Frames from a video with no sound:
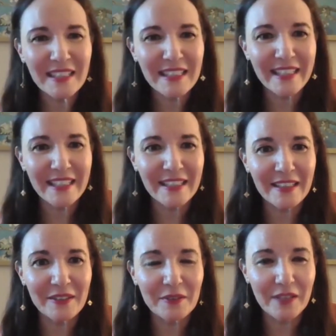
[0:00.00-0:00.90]
Like
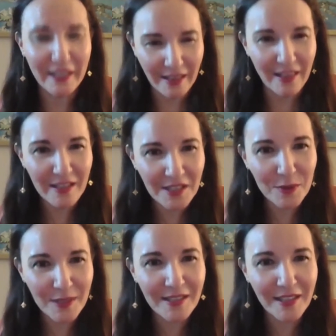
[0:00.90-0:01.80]
the
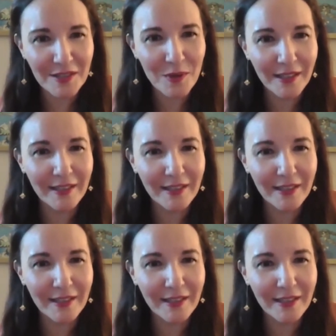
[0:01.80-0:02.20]
Suicide Squad?